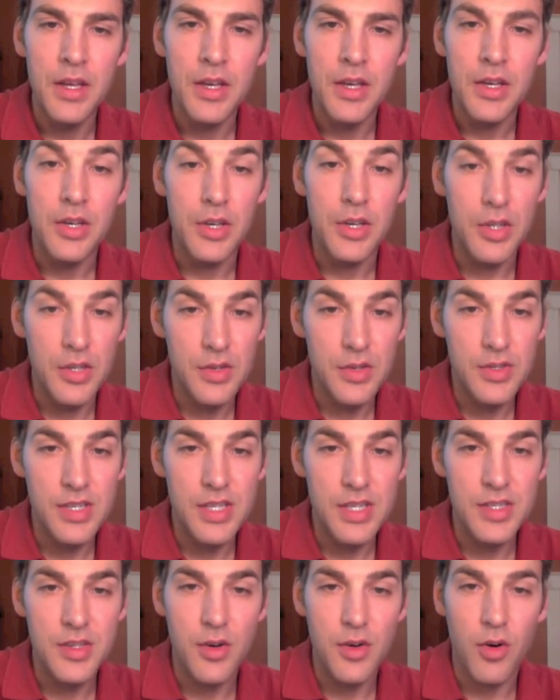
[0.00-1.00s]
Good news
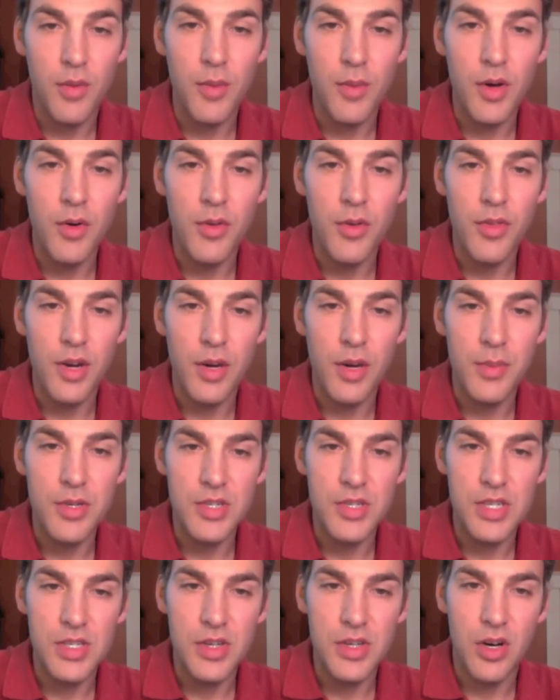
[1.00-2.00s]
is the hormonal therapy
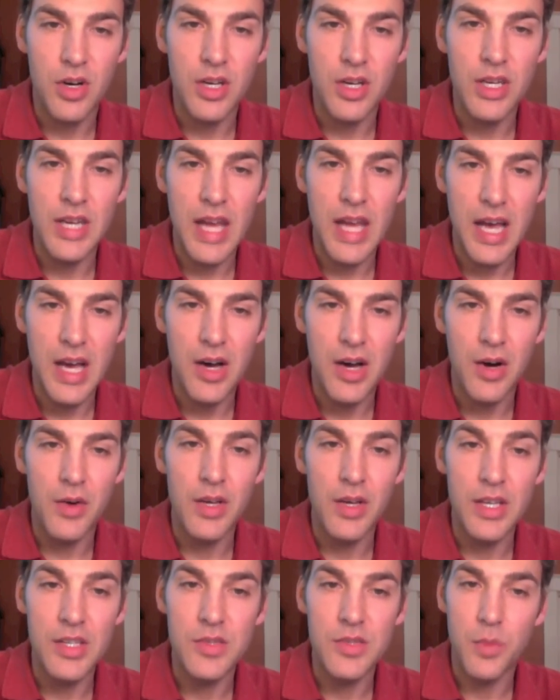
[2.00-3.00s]
she's on now
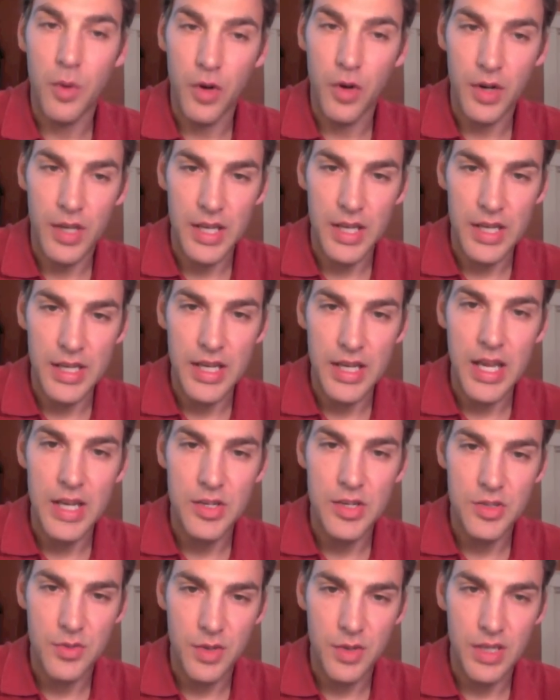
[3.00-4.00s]
is working
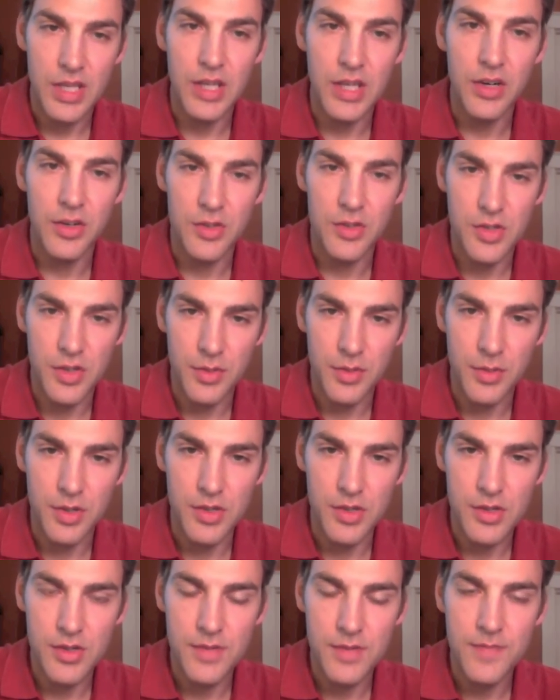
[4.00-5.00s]
and shrinking her
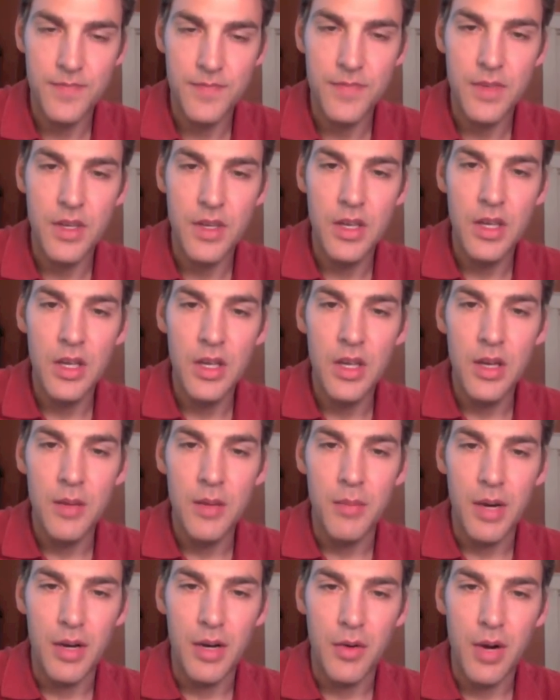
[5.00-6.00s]
tumors.
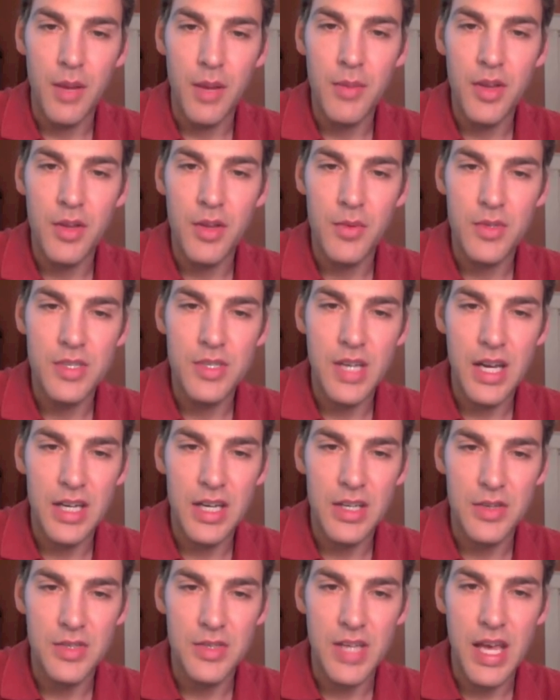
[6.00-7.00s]
My grandmother was
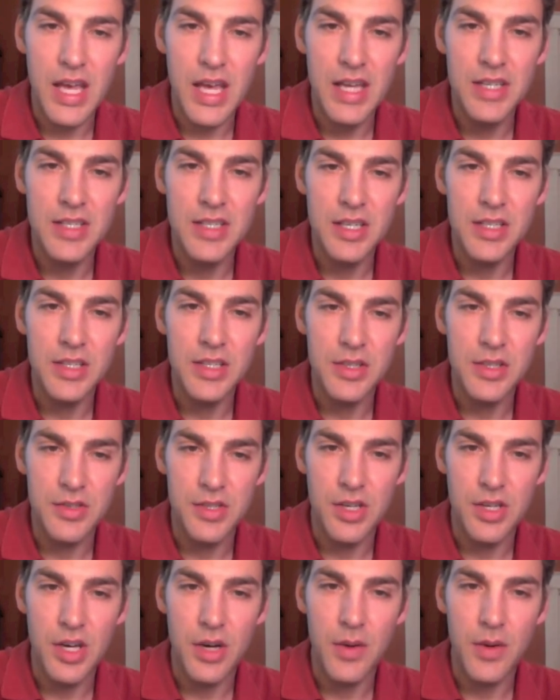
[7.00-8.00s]
diagnosed 18 years
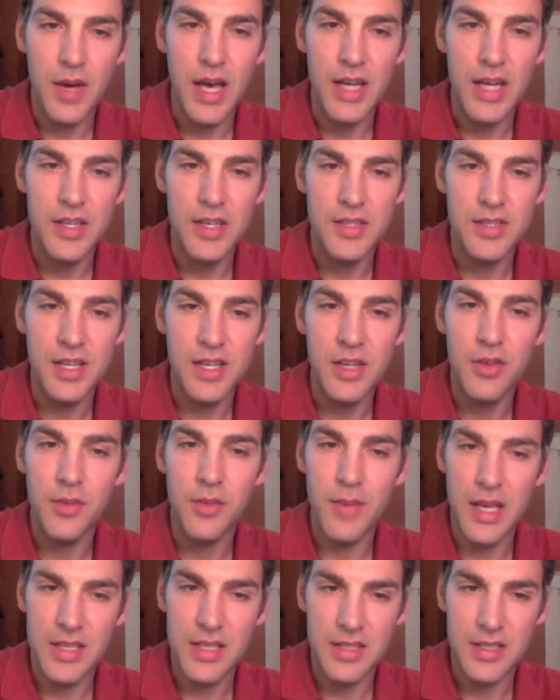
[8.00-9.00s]
ago, had a single
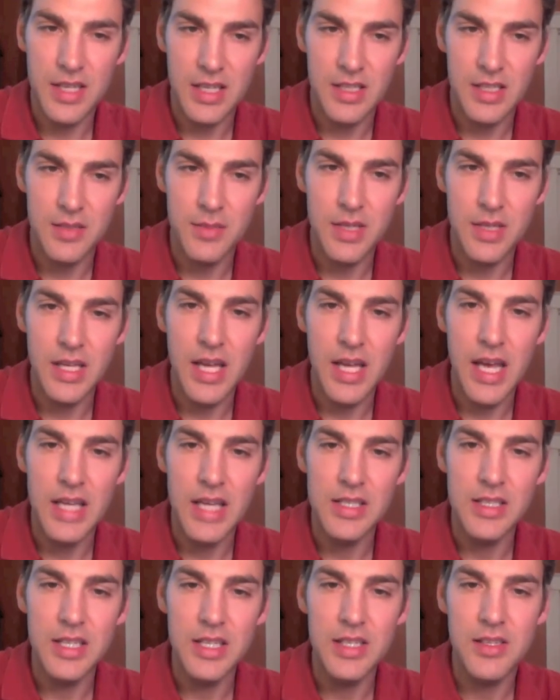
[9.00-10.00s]
mastectomy,
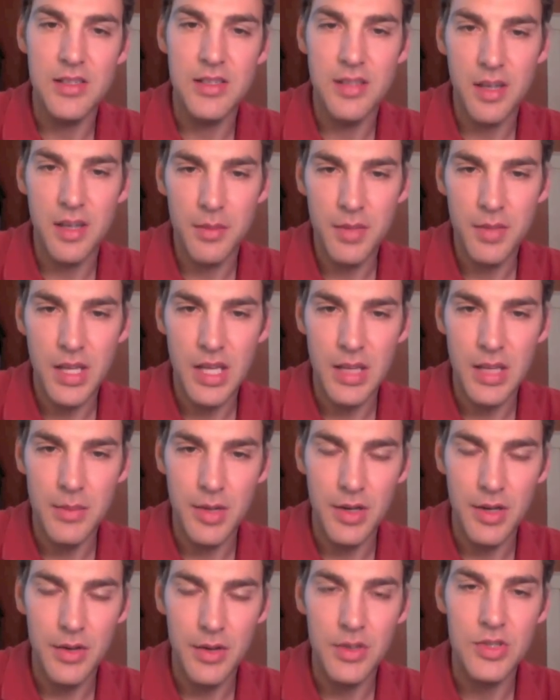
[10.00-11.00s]
and did some
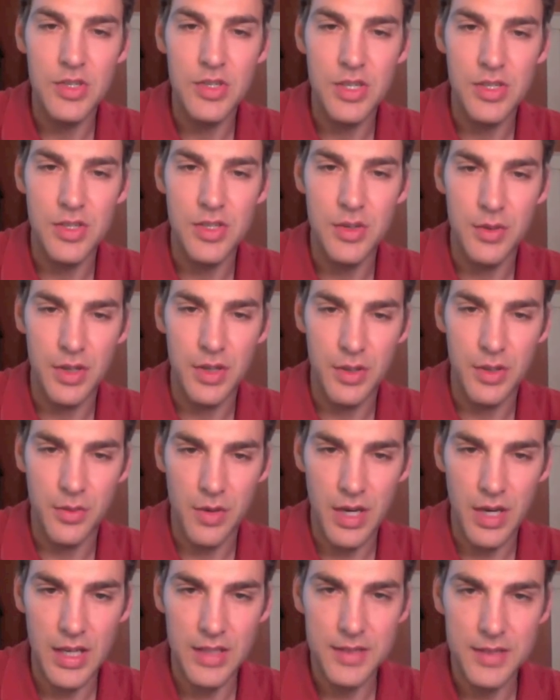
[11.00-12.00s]
chemo. She's doing
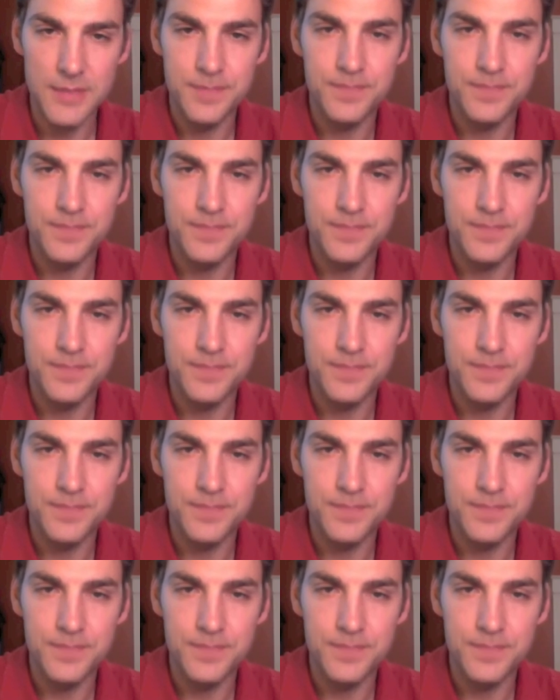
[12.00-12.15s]
great.